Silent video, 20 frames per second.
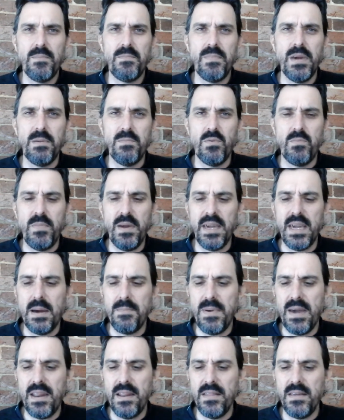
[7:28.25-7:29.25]
people pick
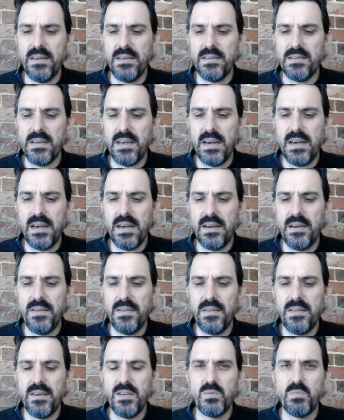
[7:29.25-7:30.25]
up out of these
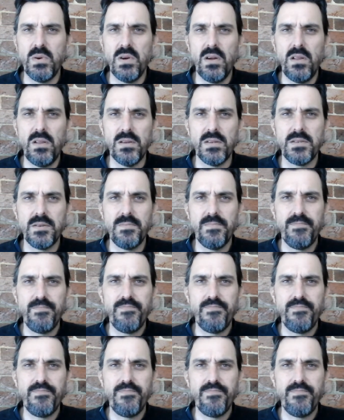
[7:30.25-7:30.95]
Perlas.